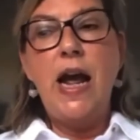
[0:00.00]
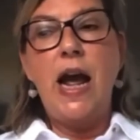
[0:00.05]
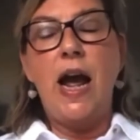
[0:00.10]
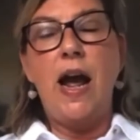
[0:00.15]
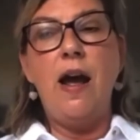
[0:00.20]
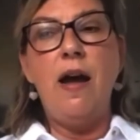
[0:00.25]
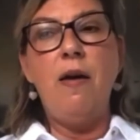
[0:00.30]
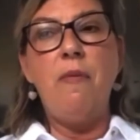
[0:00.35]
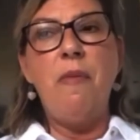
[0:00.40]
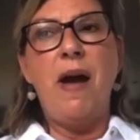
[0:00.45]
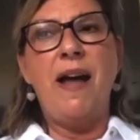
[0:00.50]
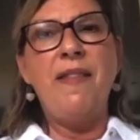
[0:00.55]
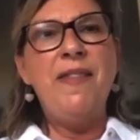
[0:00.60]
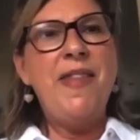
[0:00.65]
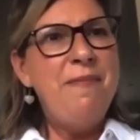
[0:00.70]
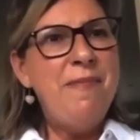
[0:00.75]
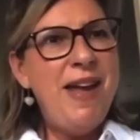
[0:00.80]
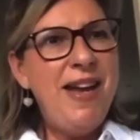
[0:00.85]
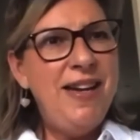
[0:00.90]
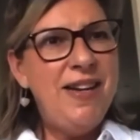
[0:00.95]
And
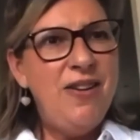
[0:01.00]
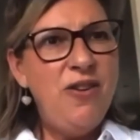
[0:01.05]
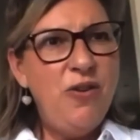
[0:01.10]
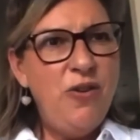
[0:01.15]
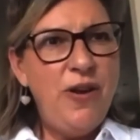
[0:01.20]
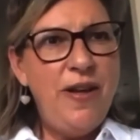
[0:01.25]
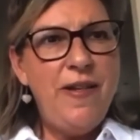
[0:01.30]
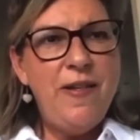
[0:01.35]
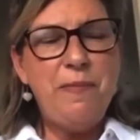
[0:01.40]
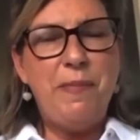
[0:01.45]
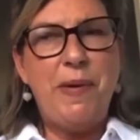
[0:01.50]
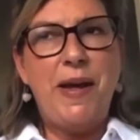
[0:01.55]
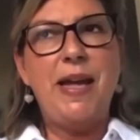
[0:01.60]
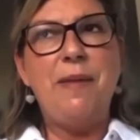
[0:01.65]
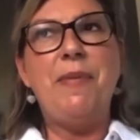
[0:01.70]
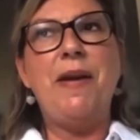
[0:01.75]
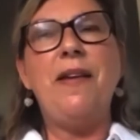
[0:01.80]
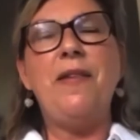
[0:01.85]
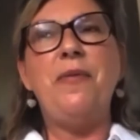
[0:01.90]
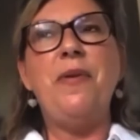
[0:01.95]
they make noise
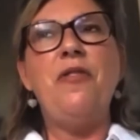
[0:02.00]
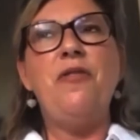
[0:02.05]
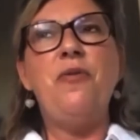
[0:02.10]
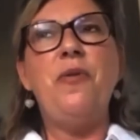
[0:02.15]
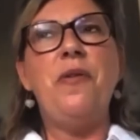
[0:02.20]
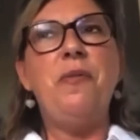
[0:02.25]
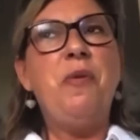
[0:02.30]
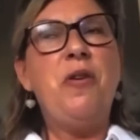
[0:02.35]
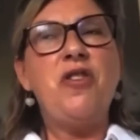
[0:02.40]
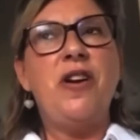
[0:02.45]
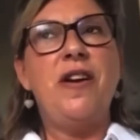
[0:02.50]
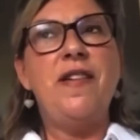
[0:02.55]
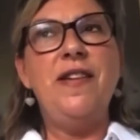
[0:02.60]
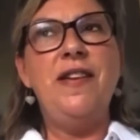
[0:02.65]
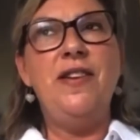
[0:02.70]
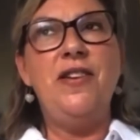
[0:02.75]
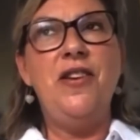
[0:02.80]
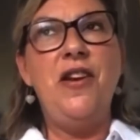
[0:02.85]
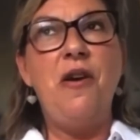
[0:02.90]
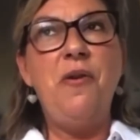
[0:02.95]
babies, which I
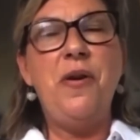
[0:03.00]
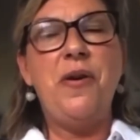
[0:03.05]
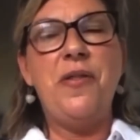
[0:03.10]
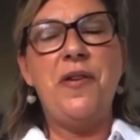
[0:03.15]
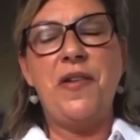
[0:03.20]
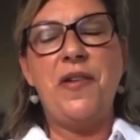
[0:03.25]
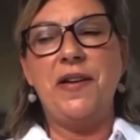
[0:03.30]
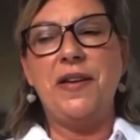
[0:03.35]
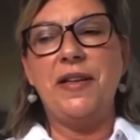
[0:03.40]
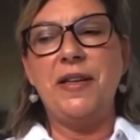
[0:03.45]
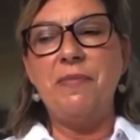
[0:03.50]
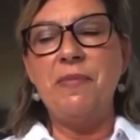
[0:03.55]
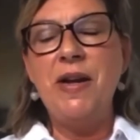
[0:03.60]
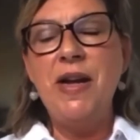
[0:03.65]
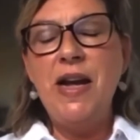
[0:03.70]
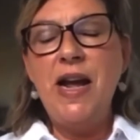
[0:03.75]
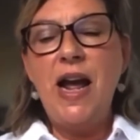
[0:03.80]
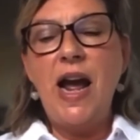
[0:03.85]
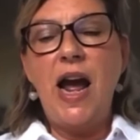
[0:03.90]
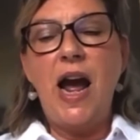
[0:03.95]
didn't know at the time.
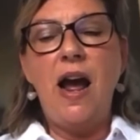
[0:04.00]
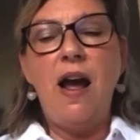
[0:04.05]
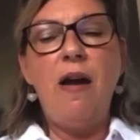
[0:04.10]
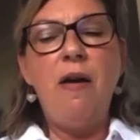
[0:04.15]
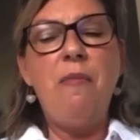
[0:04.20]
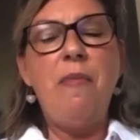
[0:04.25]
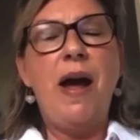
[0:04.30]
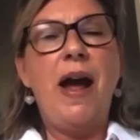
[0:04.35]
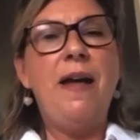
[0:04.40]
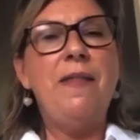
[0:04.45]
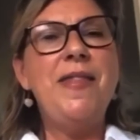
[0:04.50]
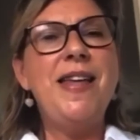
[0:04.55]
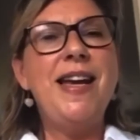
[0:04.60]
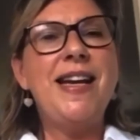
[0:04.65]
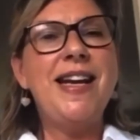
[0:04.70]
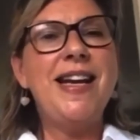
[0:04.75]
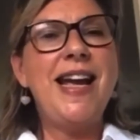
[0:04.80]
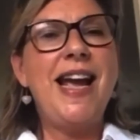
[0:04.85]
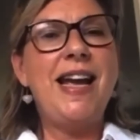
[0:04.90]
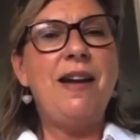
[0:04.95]
And then
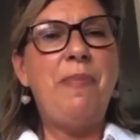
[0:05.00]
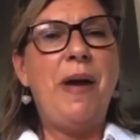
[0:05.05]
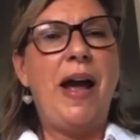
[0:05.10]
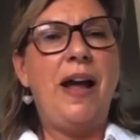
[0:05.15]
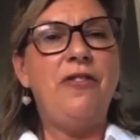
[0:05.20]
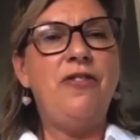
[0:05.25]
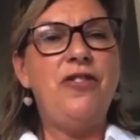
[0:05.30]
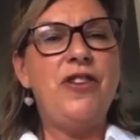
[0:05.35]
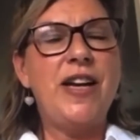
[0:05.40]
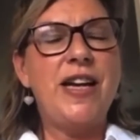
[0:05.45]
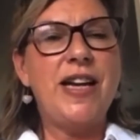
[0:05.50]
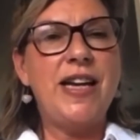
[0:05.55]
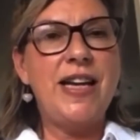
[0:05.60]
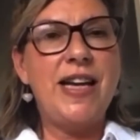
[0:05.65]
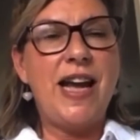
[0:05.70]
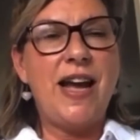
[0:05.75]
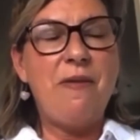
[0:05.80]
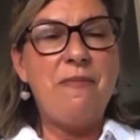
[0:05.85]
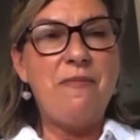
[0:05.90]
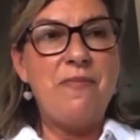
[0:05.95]
I had Patrick
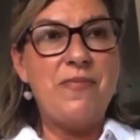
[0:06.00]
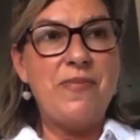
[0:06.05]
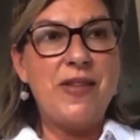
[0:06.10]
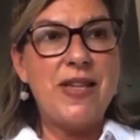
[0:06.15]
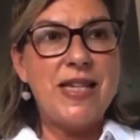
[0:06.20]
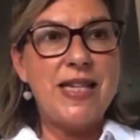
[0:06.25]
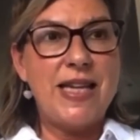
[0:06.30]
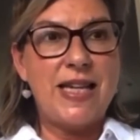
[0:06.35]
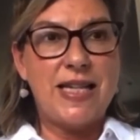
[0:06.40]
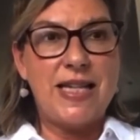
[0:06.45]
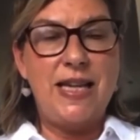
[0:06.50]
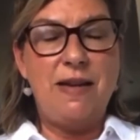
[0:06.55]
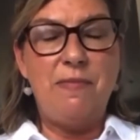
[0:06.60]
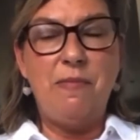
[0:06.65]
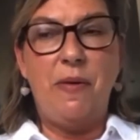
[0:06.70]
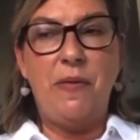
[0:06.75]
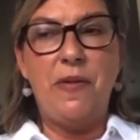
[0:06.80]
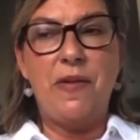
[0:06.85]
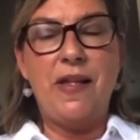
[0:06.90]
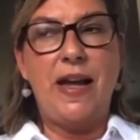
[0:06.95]
16
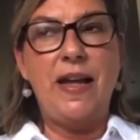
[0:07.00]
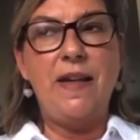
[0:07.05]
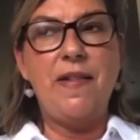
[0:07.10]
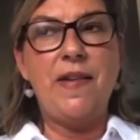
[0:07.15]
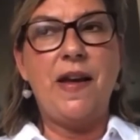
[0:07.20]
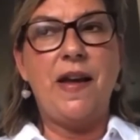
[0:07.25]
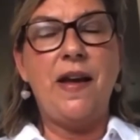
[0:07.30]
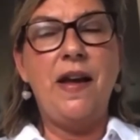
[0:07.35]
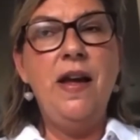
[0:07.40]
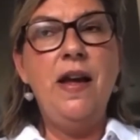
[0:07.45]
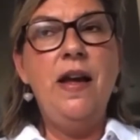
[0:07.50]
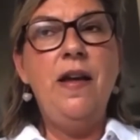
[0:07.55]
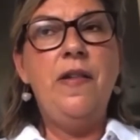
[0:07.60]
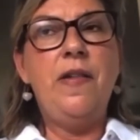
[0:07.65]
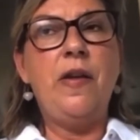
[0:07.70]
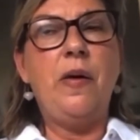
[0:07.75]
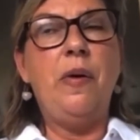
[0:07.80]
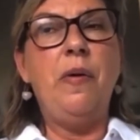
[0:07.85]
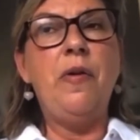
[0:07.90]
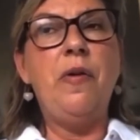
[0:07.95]
months later.
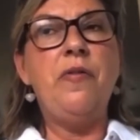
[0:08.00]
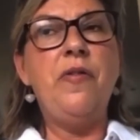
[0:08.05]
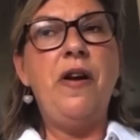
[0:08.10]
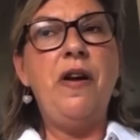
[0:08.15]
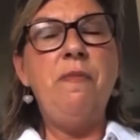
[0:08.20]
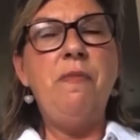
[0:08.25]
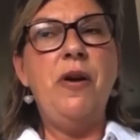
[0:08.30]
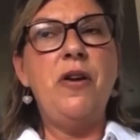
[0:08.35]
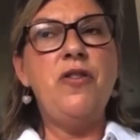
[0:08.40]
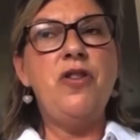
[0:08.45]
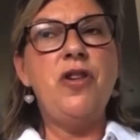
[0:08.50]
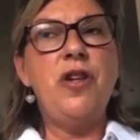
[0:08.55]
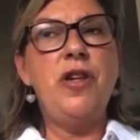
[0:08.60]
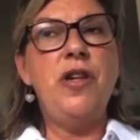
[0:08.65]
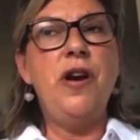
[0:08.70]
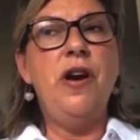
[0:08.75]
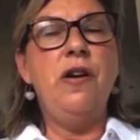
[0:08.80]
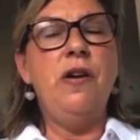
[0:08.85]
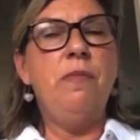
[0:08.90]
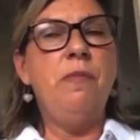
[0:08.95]
So I was very much a
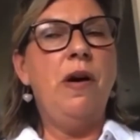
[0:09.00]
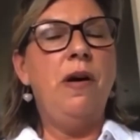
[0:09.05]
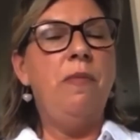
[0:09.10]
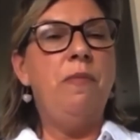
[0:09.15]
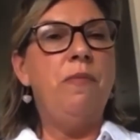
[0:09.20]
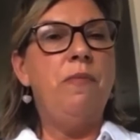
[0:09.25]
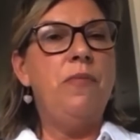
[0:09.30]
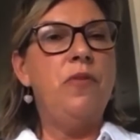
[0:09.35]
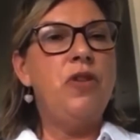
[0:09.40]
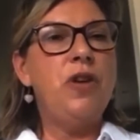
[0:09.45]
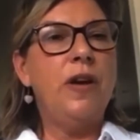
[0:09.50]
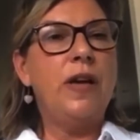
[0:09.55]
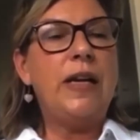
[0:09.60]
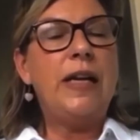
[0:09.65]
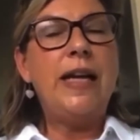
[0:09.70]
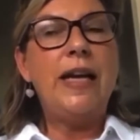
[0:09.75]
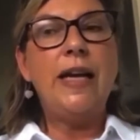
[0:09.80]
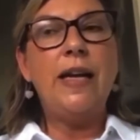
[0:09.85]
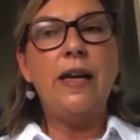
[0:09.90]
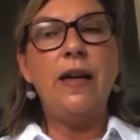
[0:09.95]
young mum
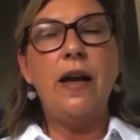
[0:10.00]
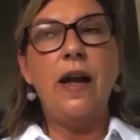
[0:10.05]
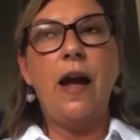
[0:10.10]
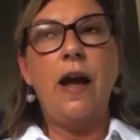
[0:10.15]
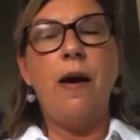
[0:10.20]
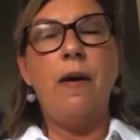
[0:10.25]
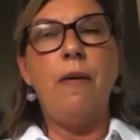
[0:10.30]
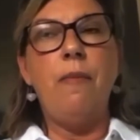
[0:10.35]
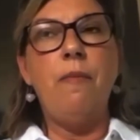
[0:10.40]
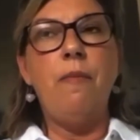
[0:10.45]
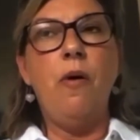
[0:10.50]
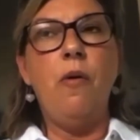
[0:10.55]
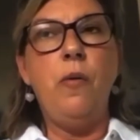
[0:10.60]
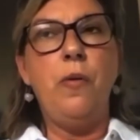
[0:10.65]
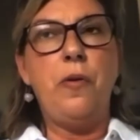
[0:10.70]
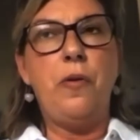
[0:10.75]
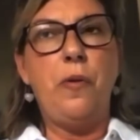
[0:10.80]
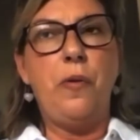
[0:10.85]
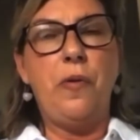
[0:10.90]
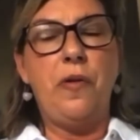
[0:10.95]
juggling all
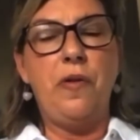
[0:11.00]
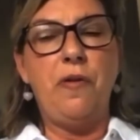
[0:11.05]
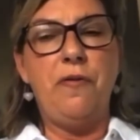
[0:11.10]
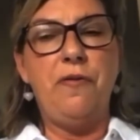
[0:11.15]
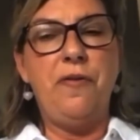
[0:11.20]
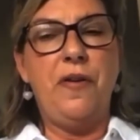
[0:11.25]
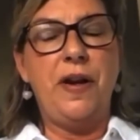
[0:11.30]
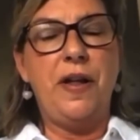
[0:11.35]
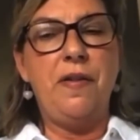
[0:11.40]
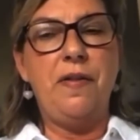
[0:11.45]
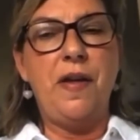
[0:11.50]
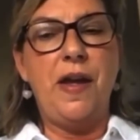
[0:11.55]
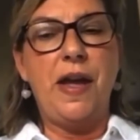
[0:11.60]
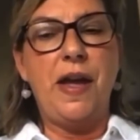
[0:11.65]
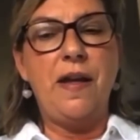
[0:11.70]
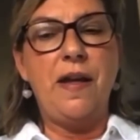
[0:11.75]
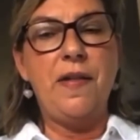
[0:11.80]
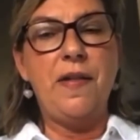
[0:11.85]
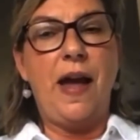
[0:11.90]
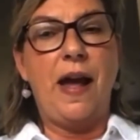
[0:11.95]
sorts of funny things.